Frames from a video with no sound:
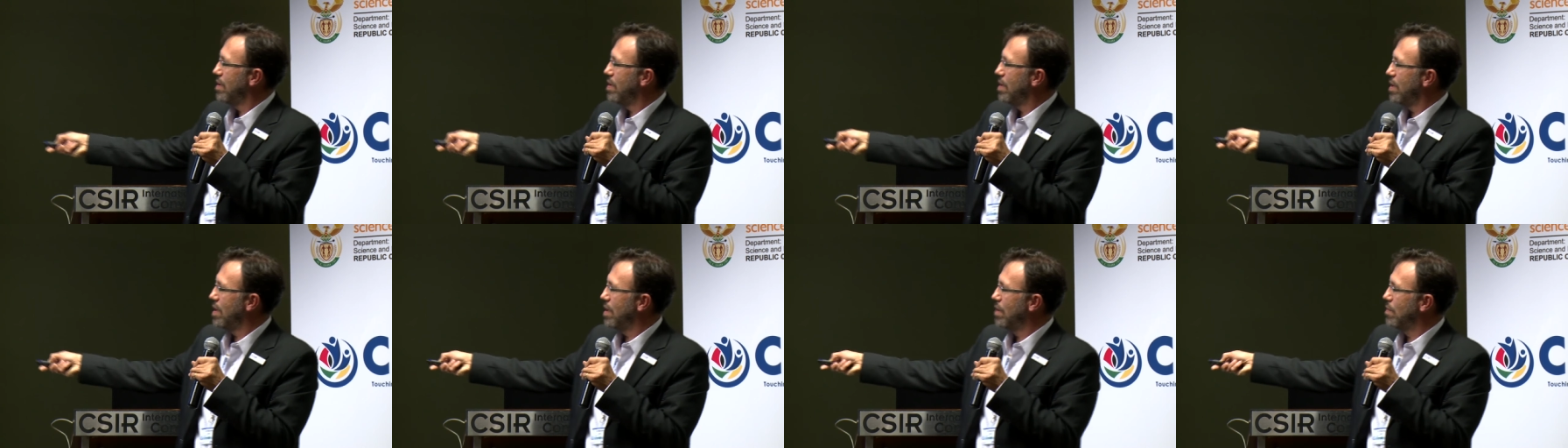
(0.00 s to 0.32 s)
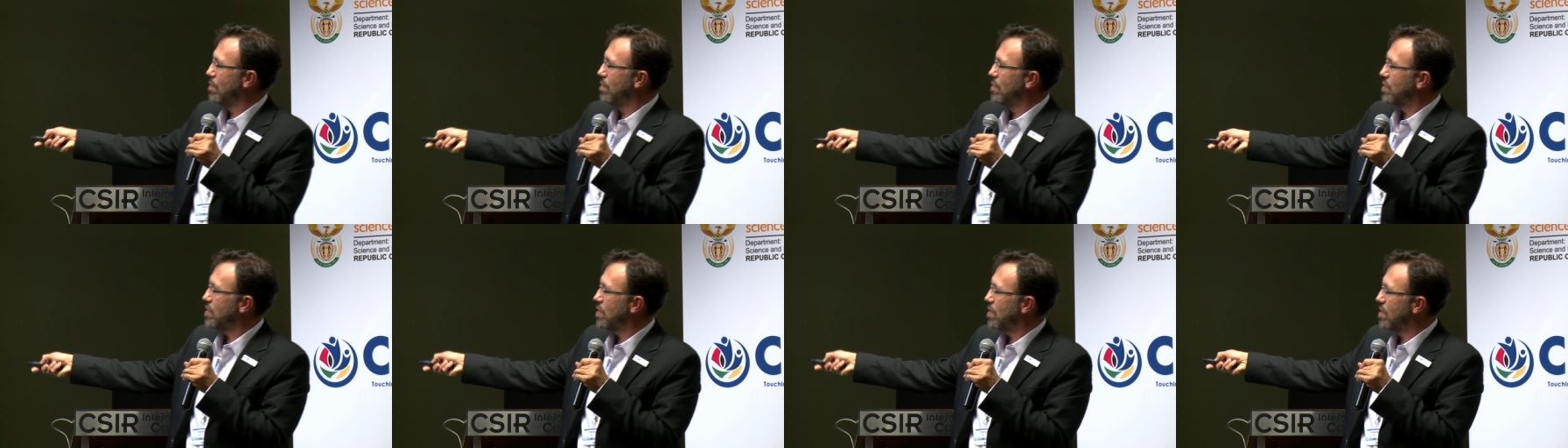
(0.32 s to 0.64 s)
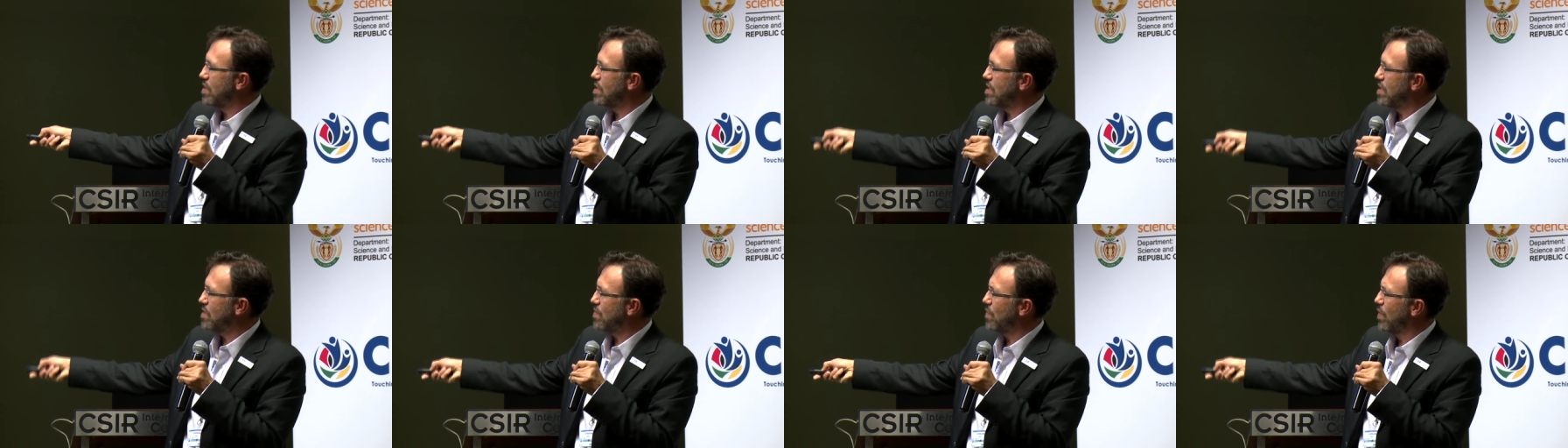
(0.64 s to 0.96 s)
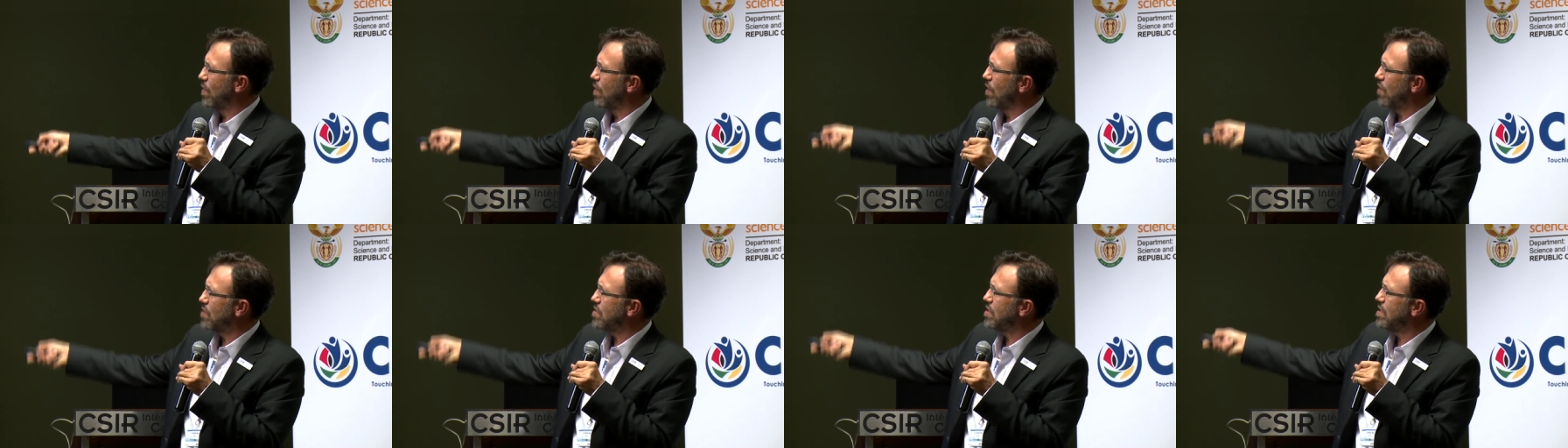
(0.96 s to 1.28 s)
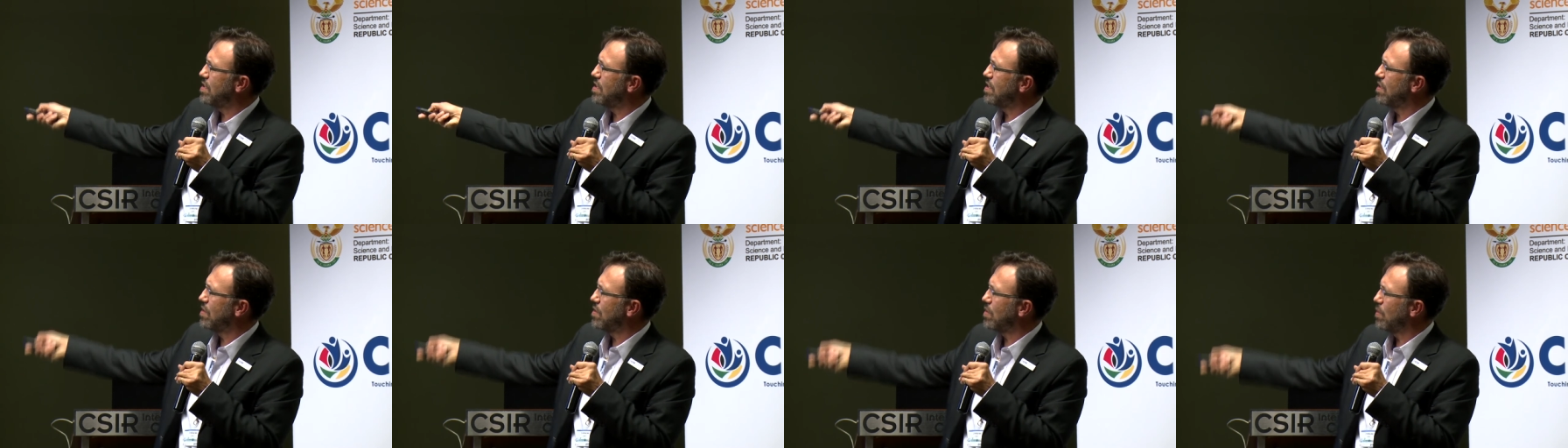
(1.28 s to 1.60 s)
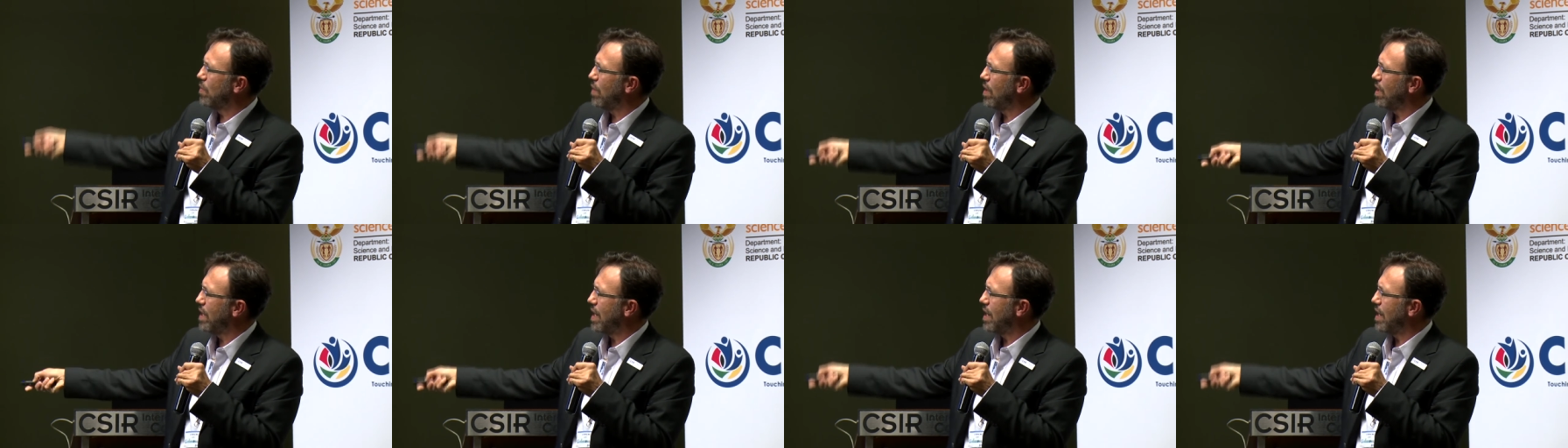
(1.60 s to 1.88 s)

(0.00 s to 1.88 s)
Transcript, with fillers: Um, so this is velocity on the one